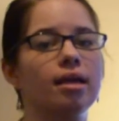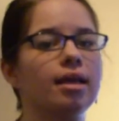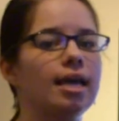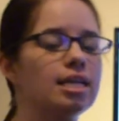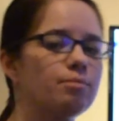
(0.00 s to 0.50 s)

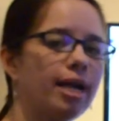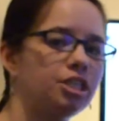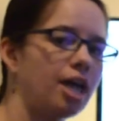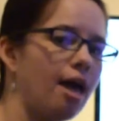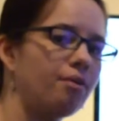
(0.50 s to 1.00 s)
Is my
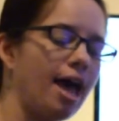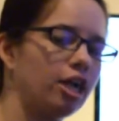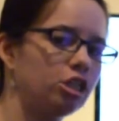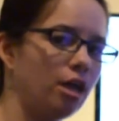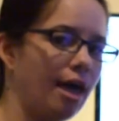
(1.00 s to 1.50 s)
child
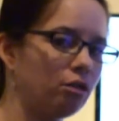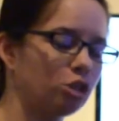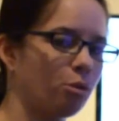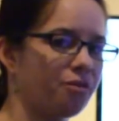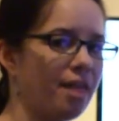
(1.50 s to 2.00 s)

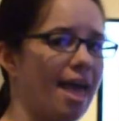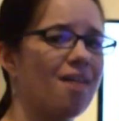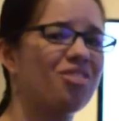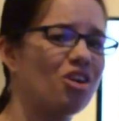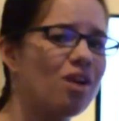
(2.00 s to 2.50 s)
eligible for that?
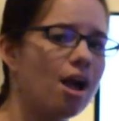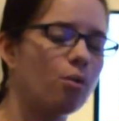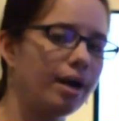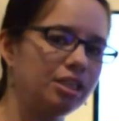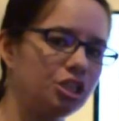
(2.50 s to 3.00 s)
If they're not
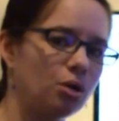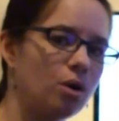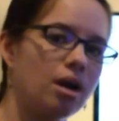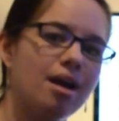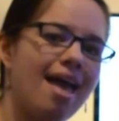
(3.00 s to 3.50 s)
quite
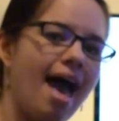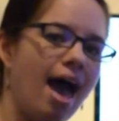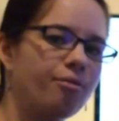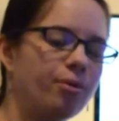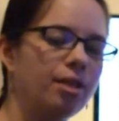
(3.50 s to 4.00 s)
sure,
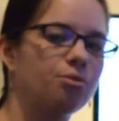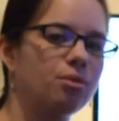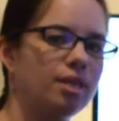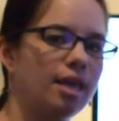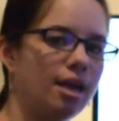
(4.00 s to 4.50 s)
halfway through
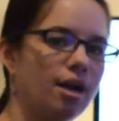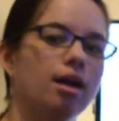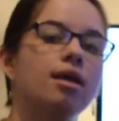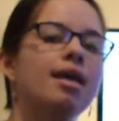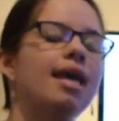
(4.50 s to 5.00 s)
the
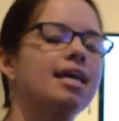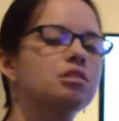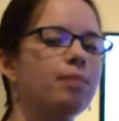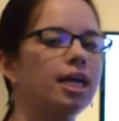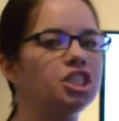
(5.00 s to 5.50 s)
year,
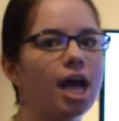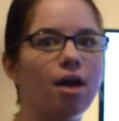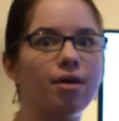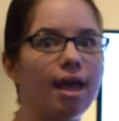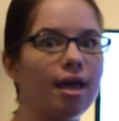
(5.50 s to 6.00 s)
is my
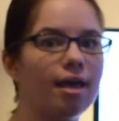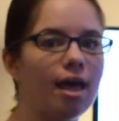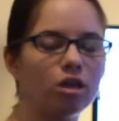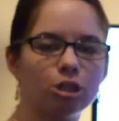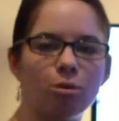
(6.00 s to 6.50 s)
child
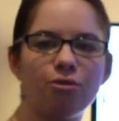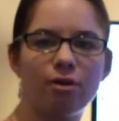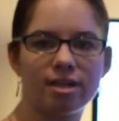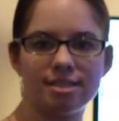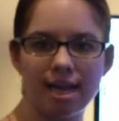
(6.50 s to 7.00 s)
eligible
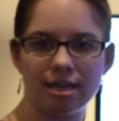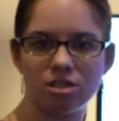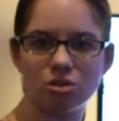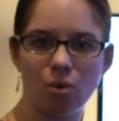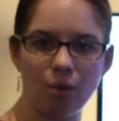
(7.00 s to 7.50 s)
for extended
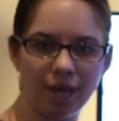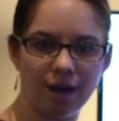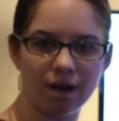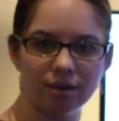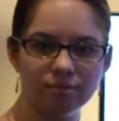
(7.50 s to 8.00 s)
school
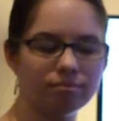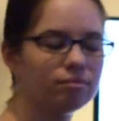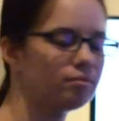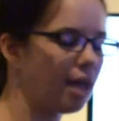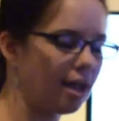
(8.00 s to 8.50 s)
year?
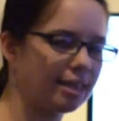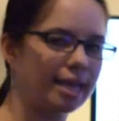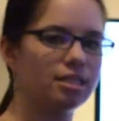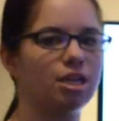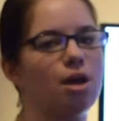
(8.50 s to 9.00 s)
I'd
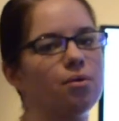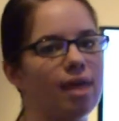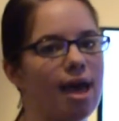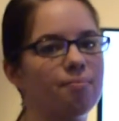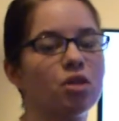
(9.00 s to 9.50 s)
like to know
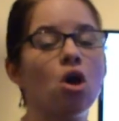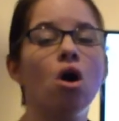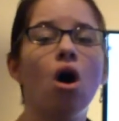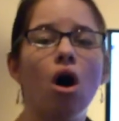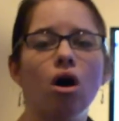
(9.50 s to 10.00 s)
that.
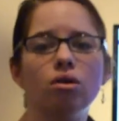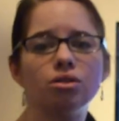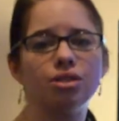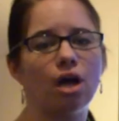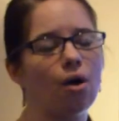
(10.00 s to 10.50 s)

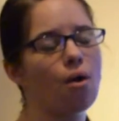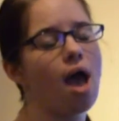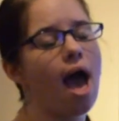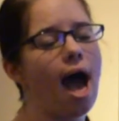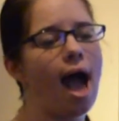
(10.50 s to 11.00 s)
Also,
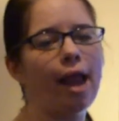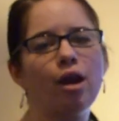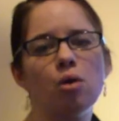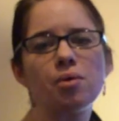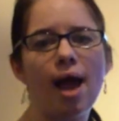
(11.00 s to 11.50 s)
I
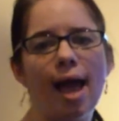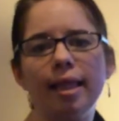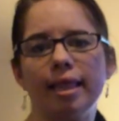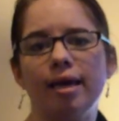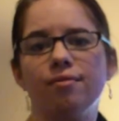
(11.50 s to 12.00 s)
know where
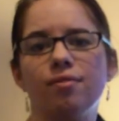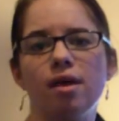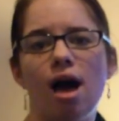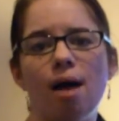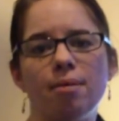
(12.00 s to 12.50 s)
I
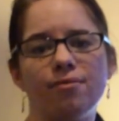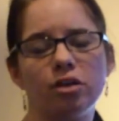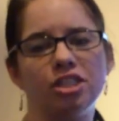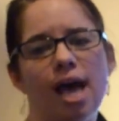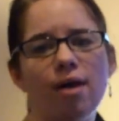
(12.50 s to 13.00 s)
live. If
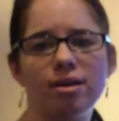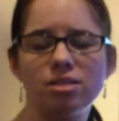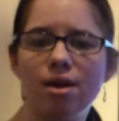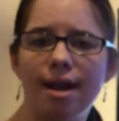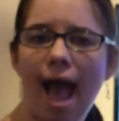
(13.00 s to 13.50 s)
your child is
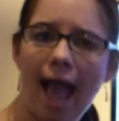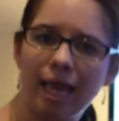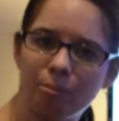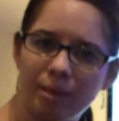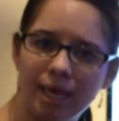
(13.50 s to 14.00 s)
on an
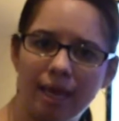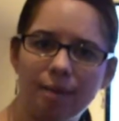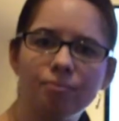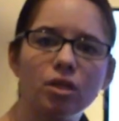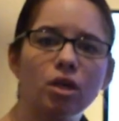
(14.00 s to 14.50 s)
IEP,